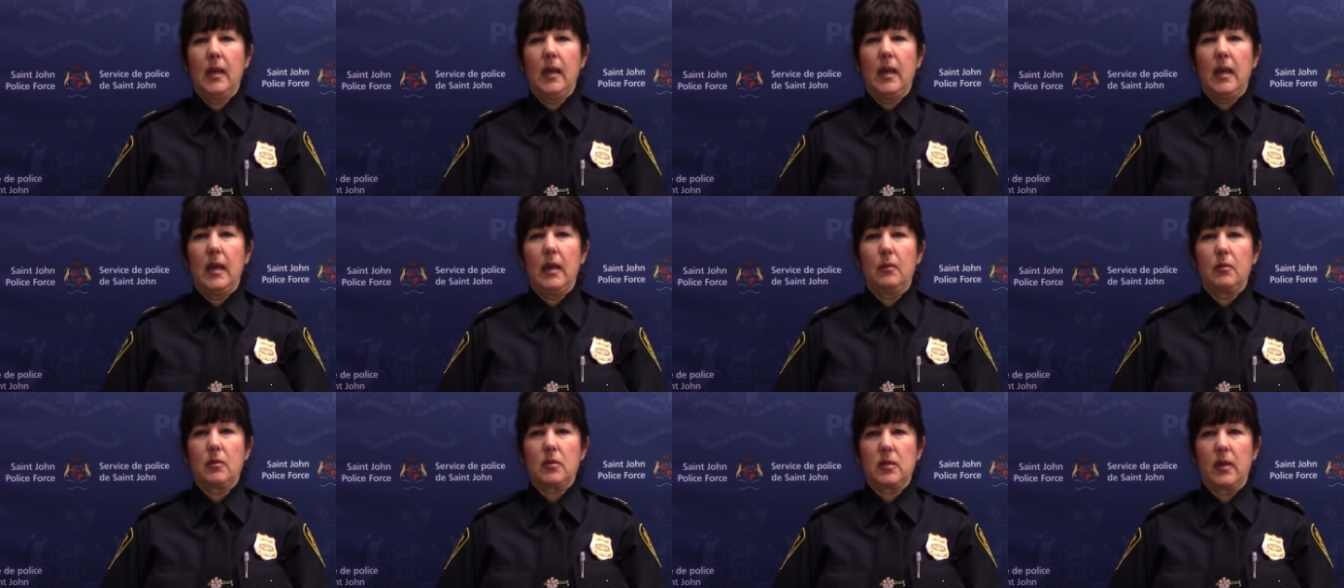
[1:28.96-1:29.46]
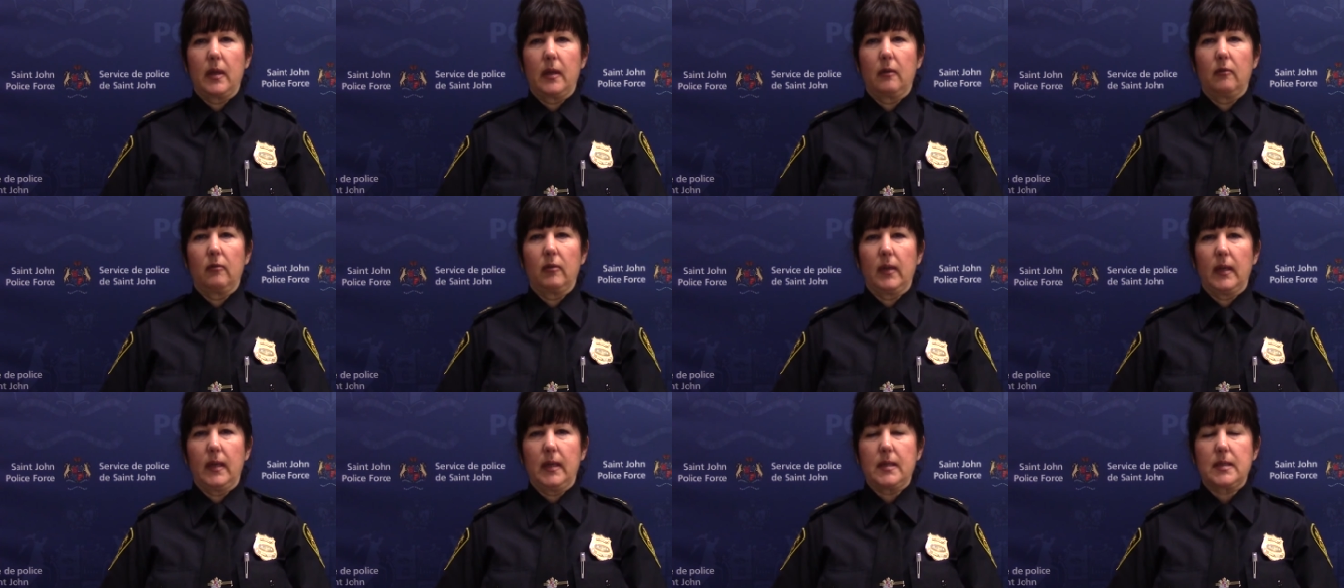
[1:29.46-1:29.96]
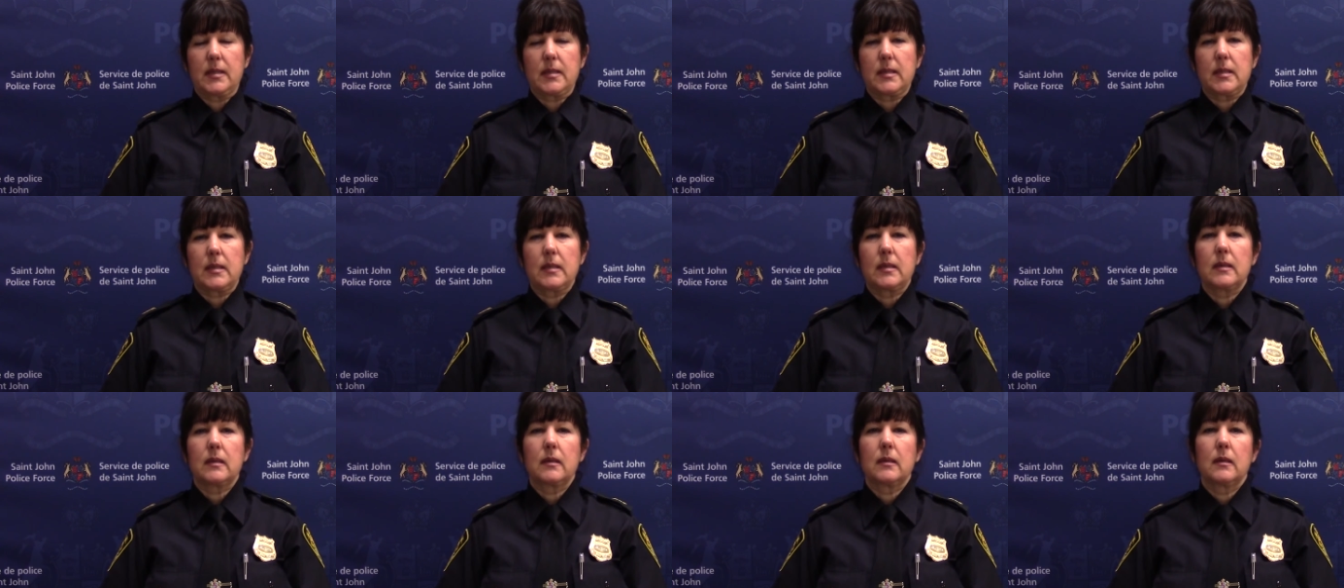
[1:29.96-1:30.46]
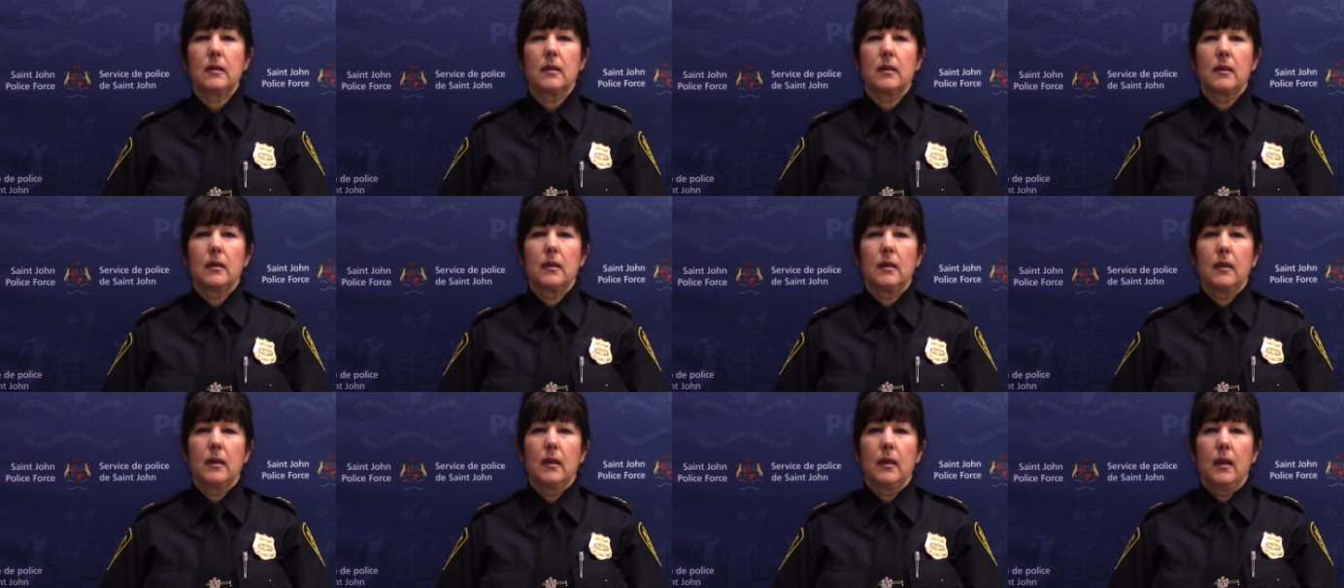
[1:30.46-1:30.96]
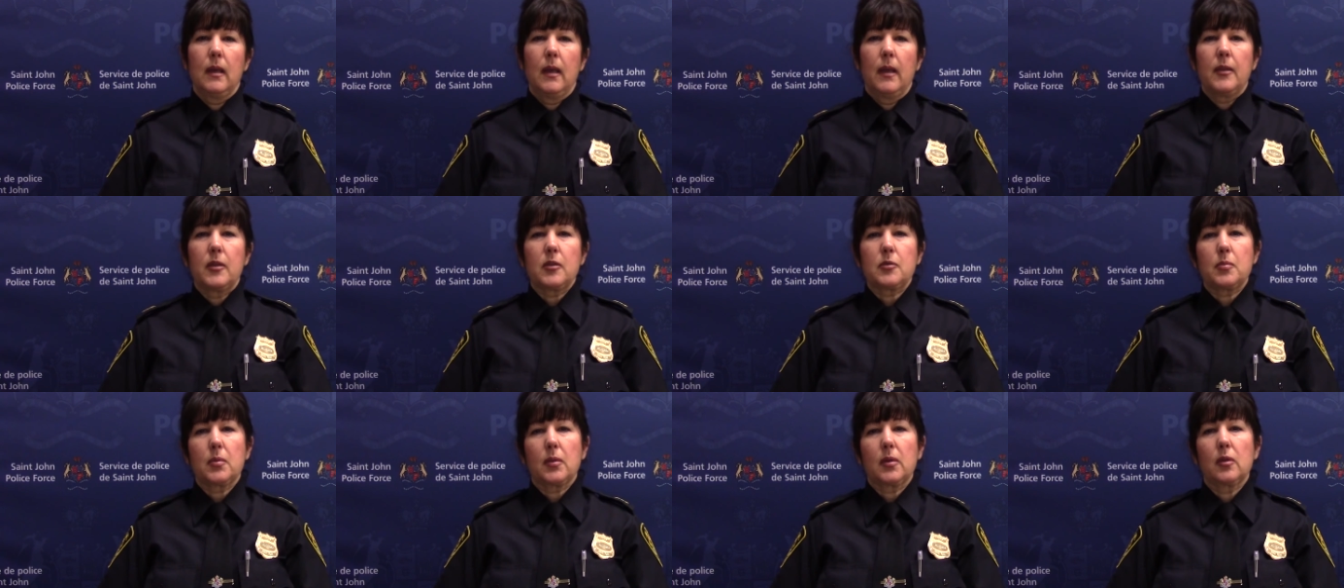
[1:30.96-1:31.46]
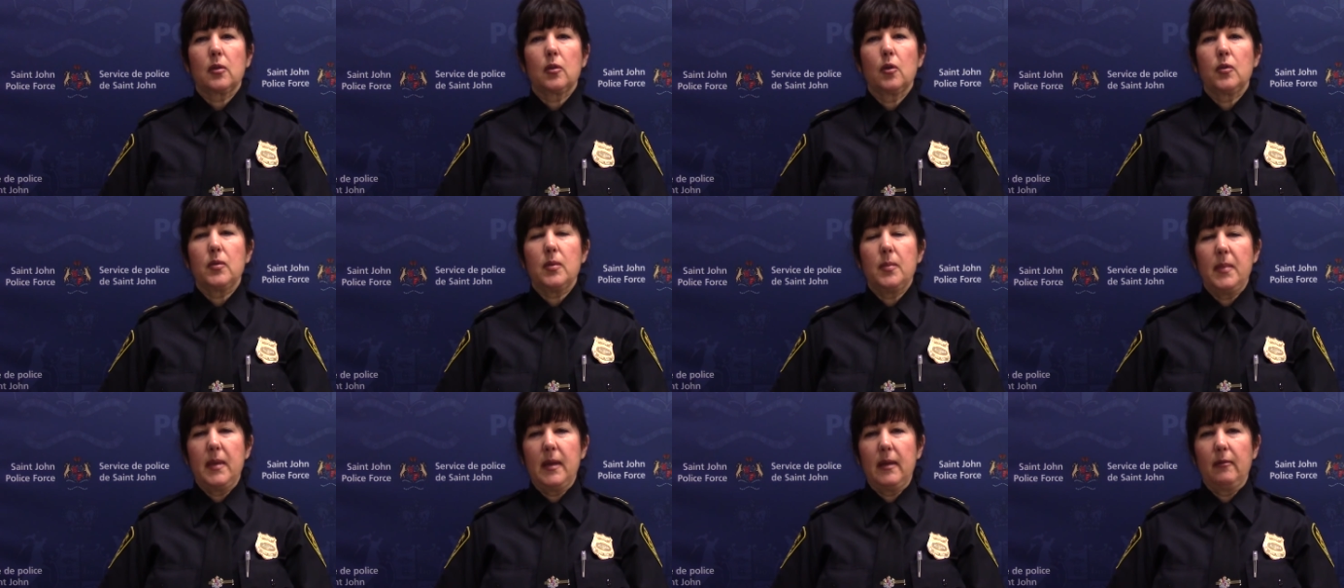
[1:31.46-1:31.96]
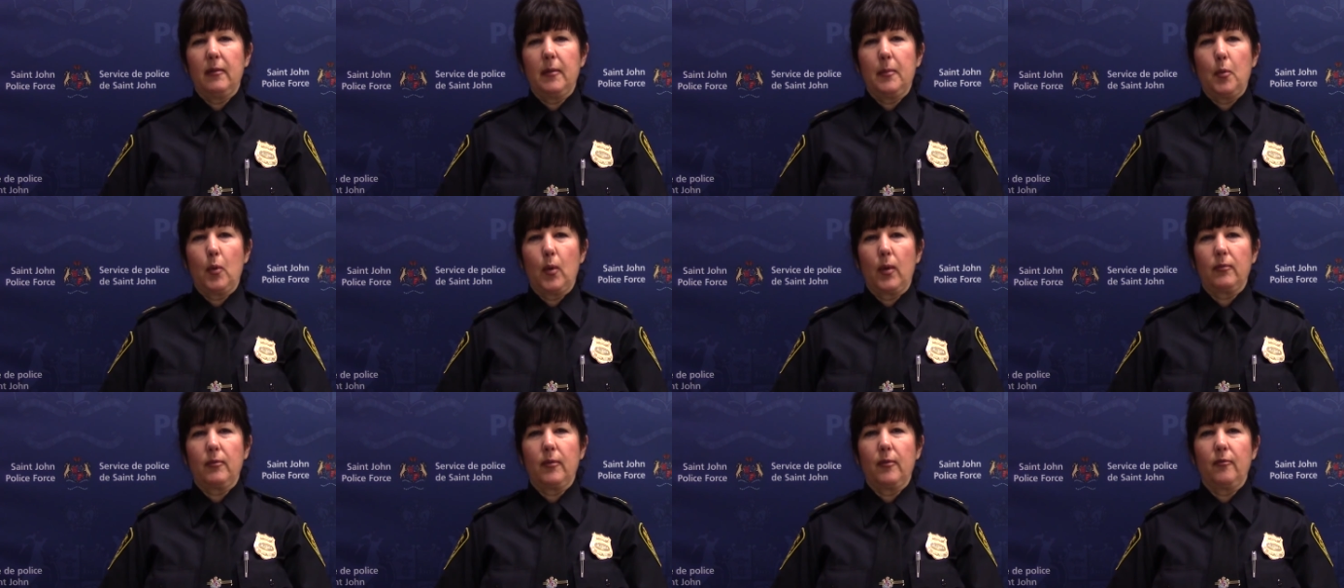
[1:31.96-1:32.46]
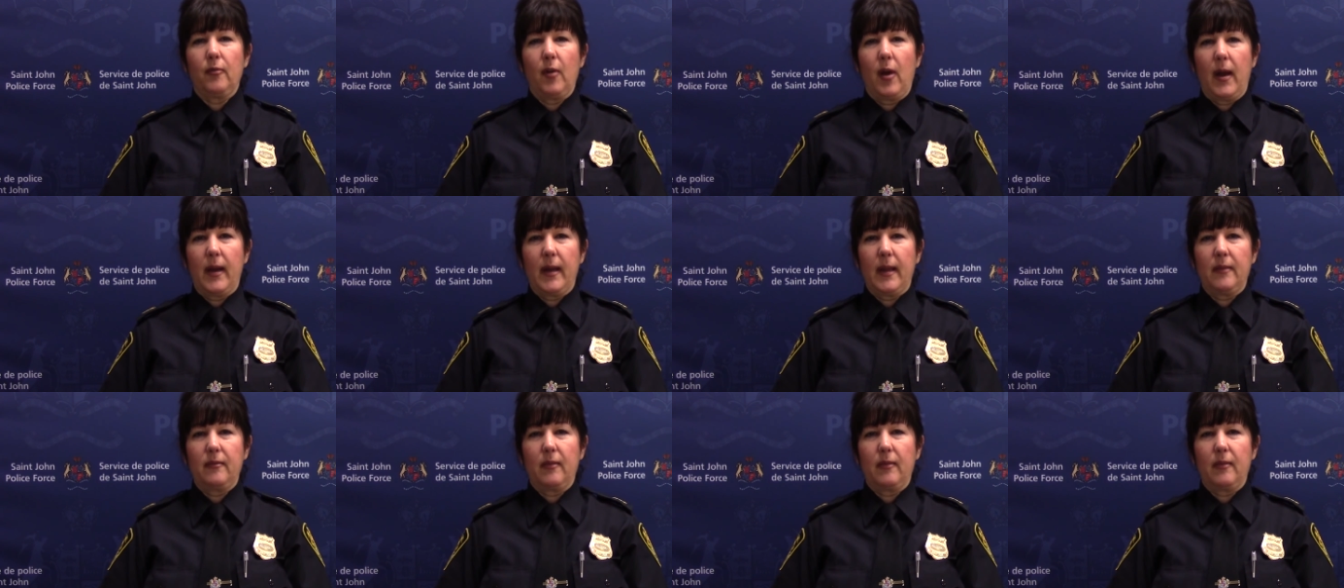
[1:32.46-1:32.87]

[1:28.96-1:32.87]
He was later released. This will conclude the media report for Friday,